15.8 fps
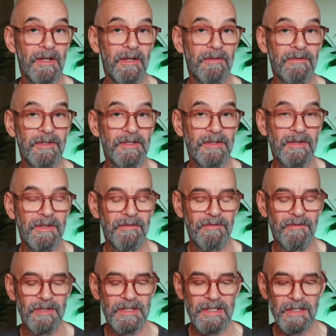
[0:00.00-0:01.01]
the
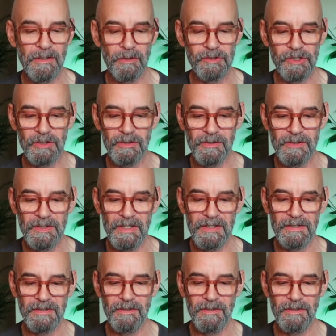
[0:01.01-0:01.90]
physiological side.